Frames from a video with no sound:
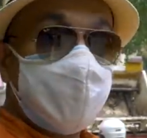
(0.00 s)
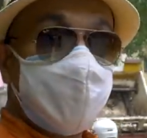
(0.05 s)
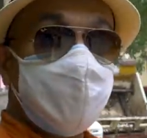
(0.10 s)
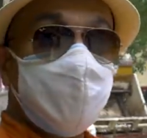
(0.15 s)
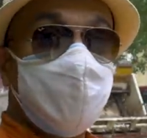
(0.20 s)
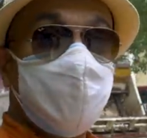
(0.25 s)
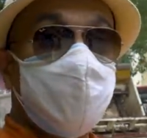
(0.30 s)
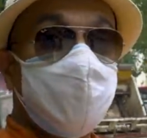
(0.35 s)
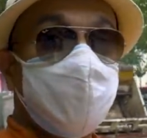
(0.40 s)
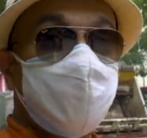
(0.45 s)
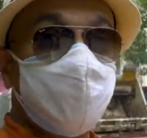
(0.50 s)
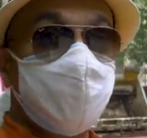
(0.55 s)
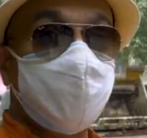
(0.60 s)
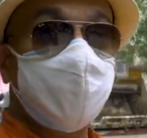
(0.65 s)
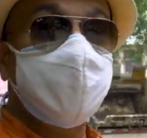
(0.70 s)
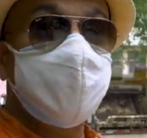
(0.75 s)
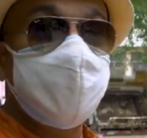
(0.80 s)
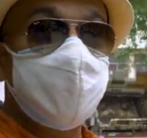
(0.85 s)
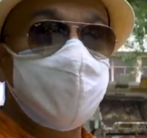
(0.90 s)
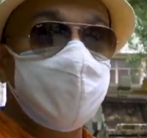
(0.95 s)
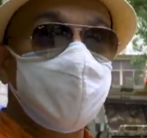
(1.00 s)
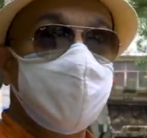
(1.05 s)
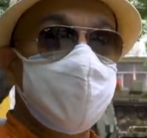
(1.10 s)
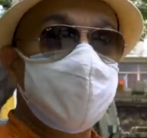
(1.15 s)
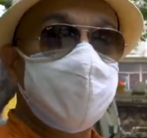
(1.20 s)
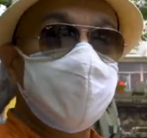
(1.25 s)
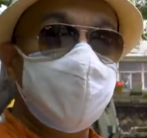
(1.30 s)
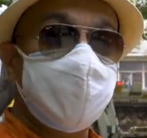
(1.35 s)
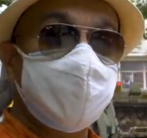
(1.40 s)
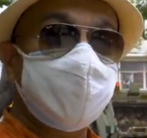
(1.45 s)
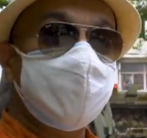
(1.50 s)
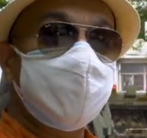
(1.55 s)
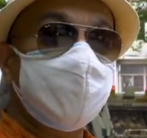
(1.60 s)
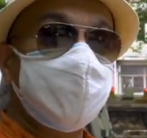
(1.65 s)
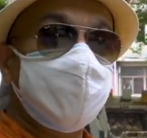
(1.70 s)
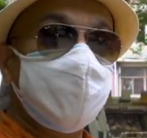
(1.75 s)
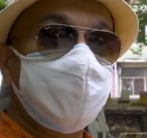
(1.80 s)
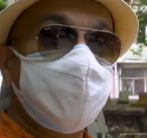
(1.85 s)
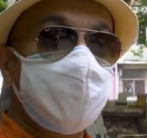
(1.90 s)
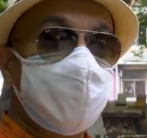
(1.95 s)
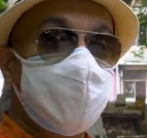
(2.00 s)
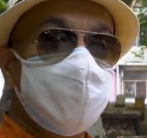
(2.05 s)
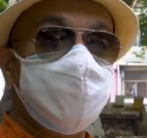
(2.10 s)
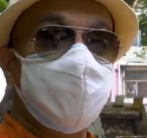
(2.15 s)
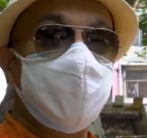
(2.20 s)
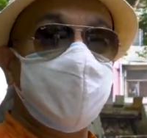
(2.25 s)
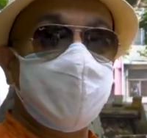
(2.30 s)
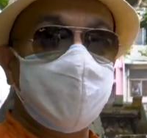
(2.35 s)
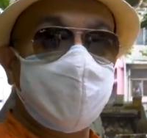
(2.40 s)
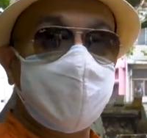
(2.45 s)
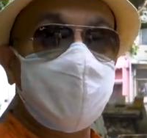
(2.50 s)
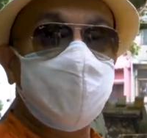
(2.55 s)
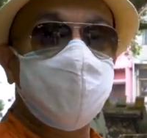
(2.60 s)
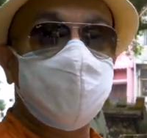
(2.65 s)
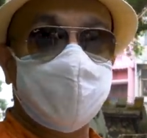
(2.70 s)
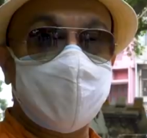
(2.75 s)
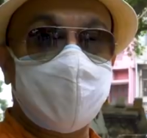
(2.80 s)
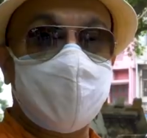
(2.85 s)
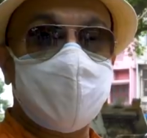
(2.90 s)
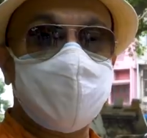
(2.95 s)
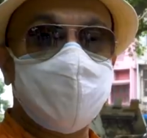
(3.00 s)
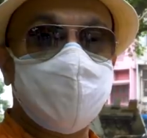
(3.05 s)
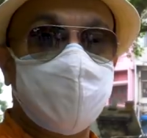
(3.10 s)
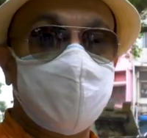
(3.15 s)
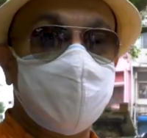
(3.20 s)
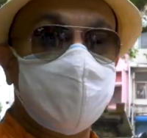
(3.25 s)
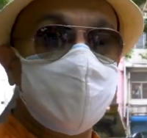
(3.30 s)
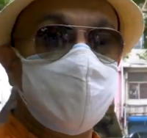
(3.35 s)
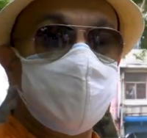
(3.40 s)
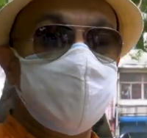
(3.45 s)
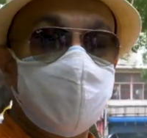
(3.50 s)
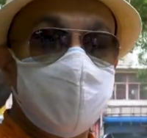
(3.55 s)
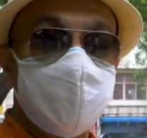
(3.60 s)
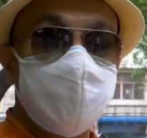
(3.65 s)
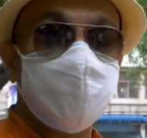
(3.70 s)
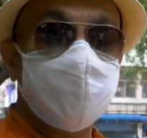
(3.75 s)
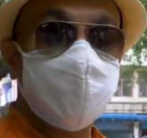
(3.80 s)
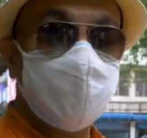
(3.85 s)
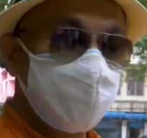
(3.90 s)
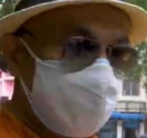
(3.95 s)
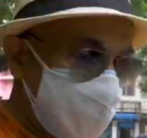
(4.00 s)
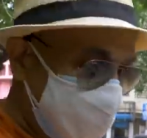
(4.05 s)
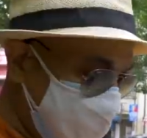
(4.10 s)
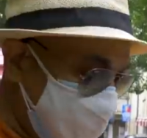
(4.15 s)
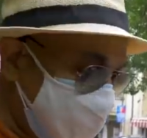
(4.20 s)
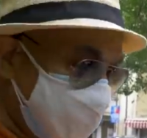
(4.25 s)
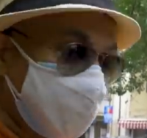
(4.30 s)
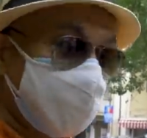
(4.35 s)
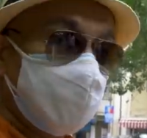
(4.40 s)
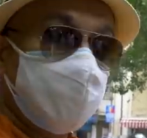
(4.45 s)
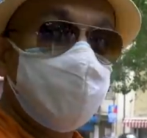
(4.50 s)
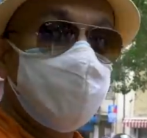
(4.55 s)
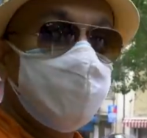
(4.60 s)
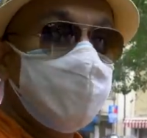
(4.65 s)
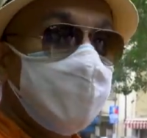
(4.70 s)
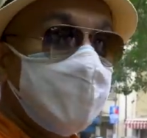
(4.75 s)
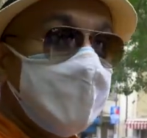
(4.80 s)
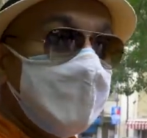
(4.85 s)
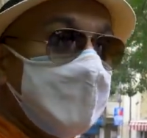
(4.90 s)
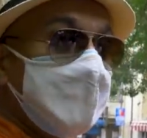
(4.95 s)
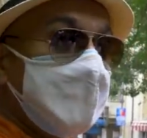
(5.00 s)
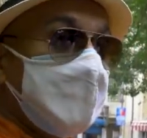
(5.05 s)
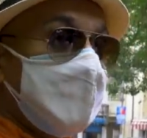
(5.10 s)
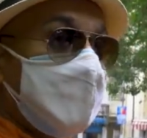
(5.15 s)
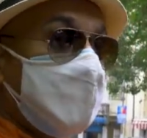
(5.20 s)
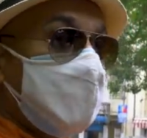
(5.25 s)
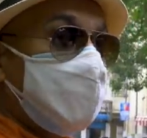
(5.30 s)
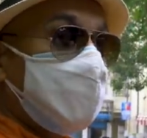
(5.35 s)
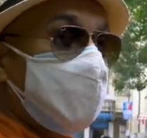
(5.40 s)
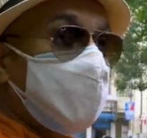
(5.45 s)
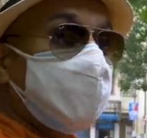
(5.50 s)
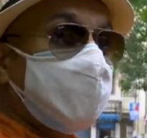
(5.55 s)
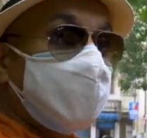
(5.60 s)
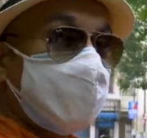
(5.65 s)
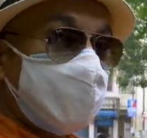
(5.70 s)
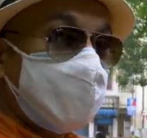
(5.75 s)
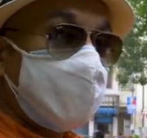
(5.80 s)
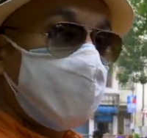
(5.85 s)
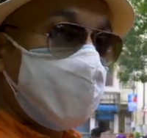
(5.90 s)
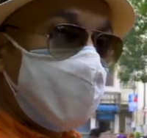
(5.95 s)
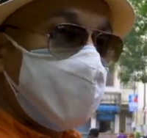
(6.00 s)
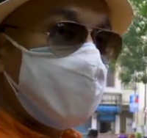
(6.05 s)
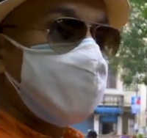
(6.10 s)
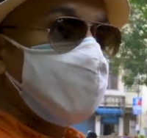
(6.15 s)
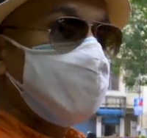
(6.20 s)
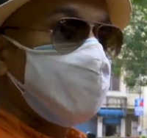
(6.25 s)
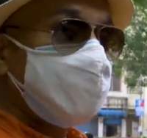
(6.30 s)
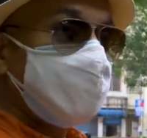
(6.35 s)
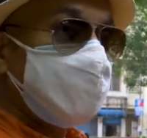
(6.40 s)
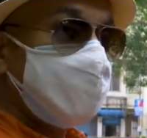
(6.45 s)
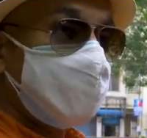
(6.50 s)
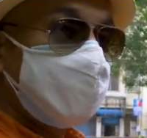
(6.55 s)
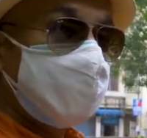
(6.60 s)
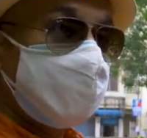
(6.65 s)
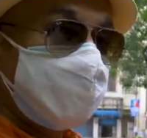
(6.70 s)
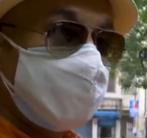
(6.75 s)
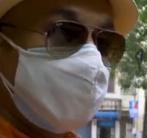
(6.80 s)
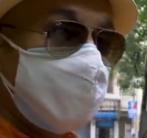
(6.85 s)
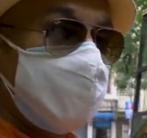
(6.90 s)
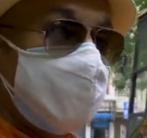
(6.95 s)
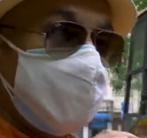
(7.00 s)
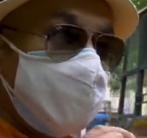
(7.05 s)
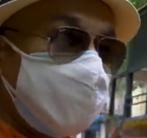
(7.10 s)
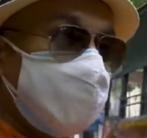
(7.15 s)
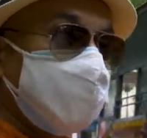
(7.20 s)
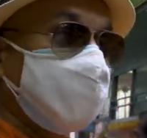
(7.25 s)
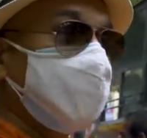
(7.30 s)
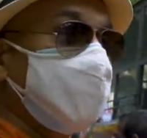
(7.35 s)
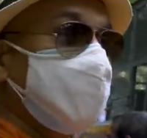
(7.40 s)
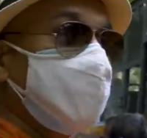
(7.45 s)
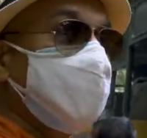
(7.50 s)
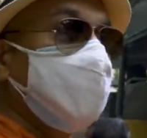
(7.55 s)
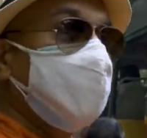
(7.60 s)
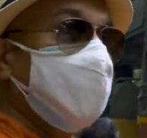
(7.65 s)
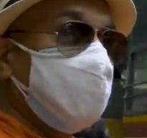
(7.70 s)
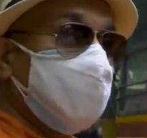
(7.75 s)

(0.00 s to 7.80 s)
trying to look for an eatery that has been around for the last 40-45 years or so but is the literal